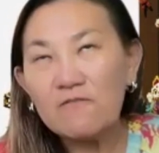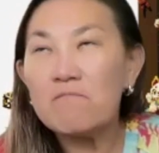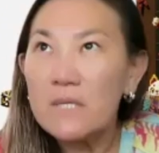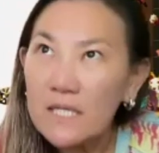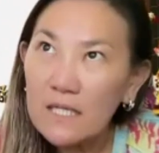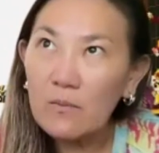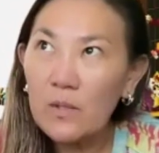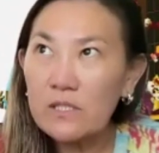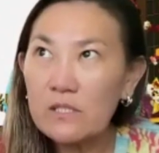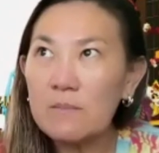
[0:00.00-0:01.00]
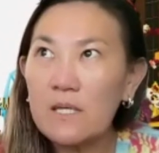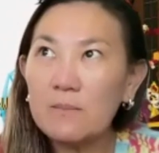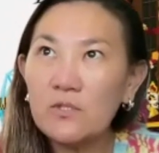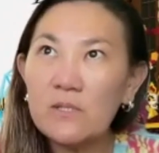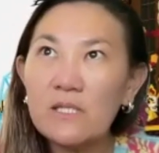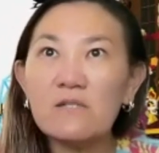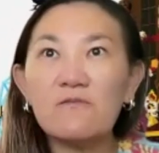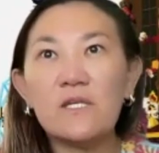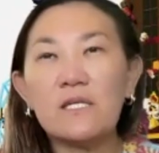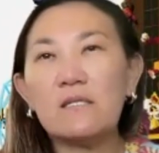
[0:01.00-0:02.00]
meaning I wanted to be able to
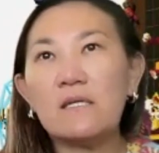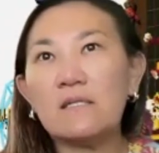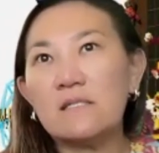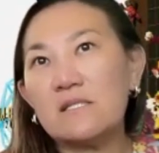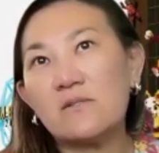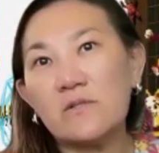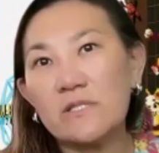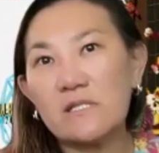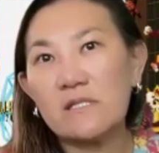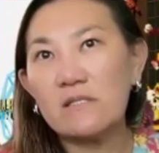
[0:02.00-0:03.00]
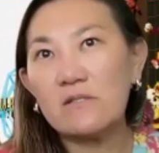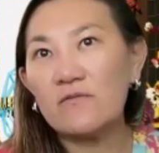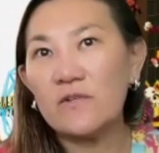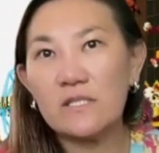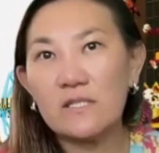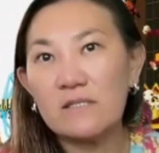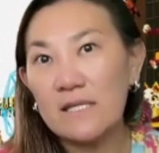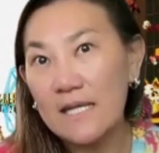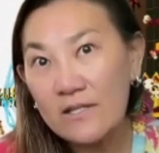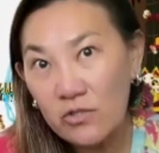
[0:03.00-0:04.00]
intervene in discourses or verticals
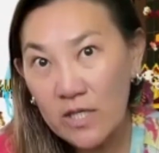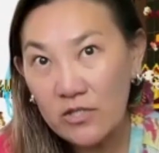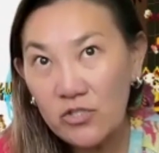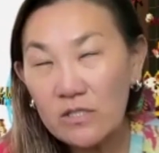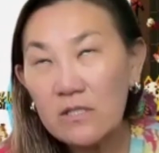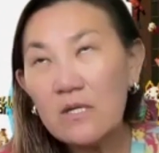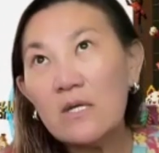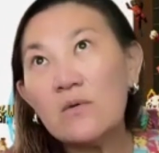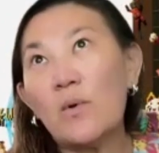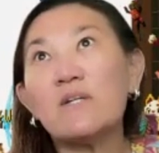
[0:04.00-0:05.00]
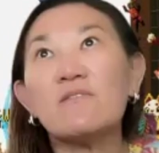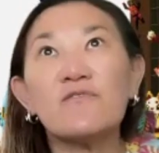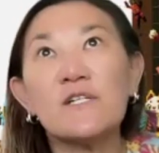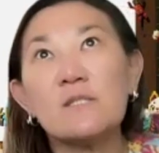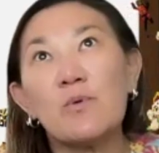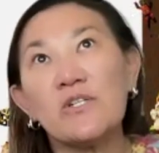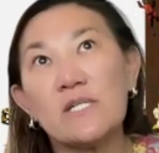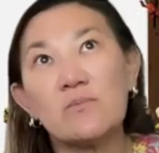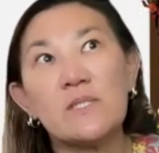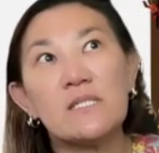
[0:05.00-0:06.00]
like education. One of the first
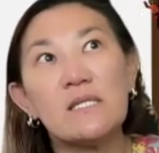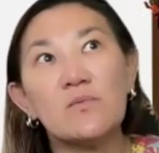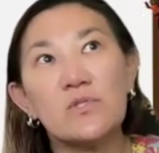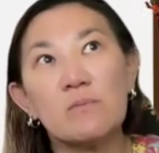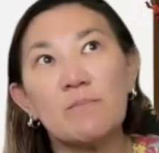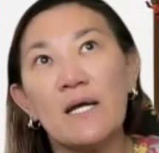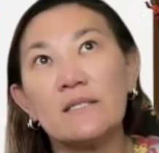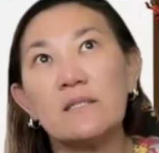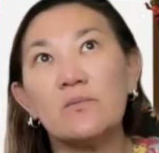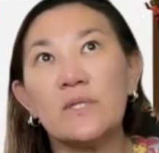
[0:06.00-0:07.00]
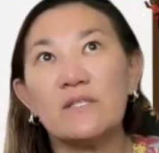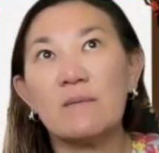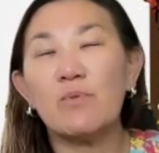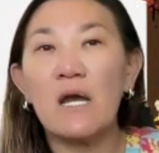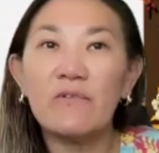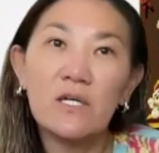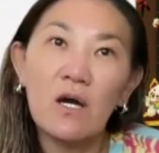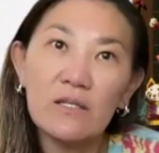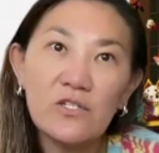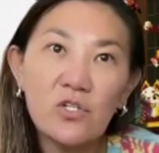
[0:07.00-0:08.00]
projects we did was to partner with a private
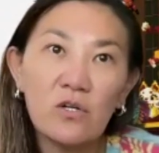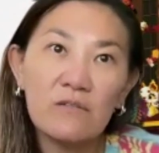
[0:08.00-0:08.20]
college called